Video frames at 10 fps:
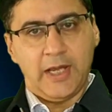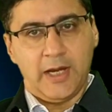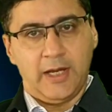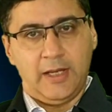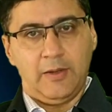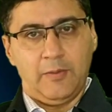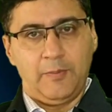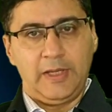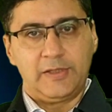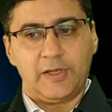AI
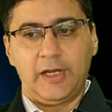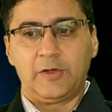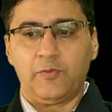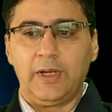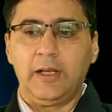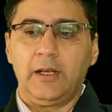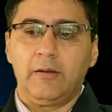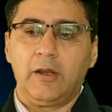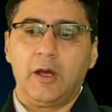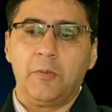means it will
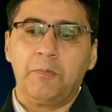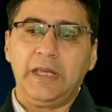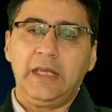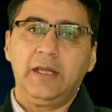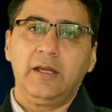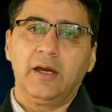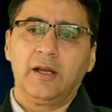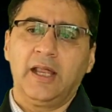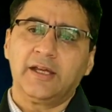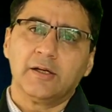be uh,
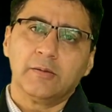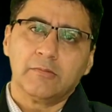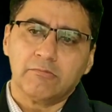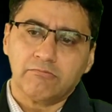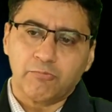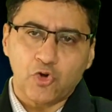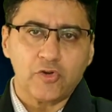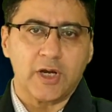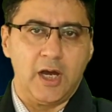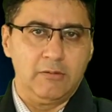like a
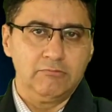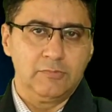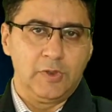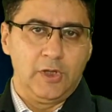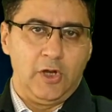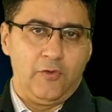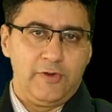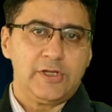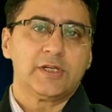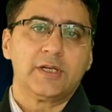program
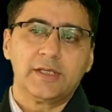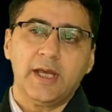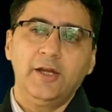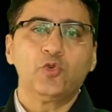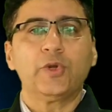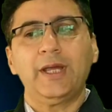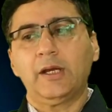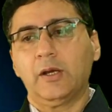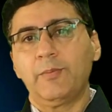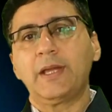which is designed to
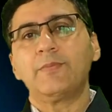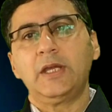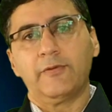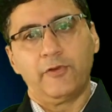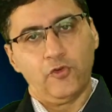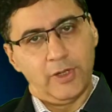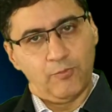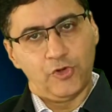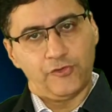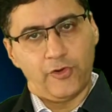take maybe a few
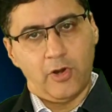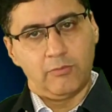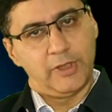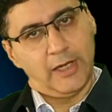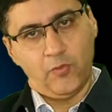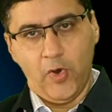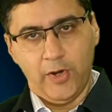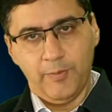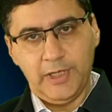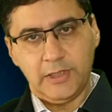inputs from the
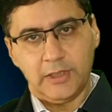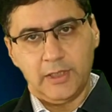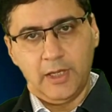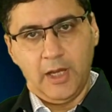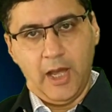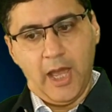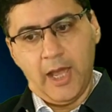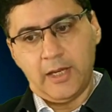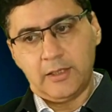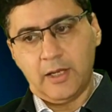environment
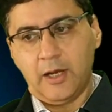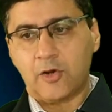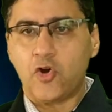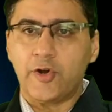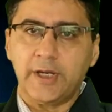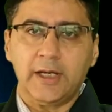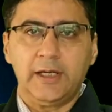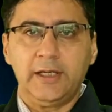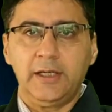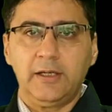and
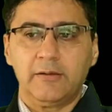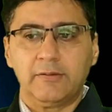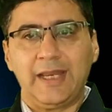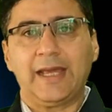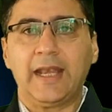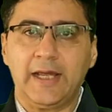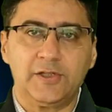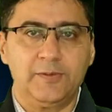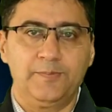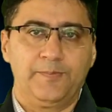accordingly take an
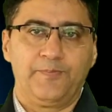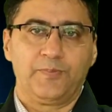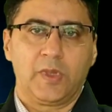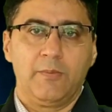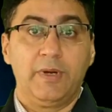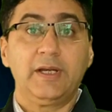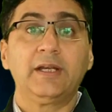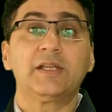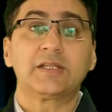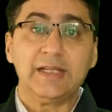action. But
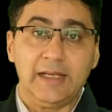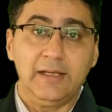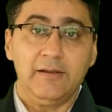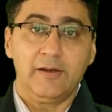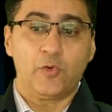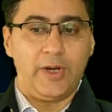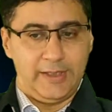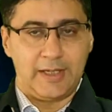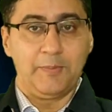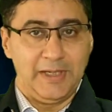it is still
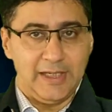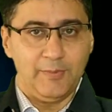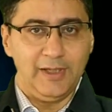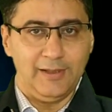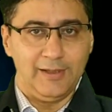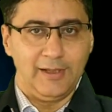quite repeatable.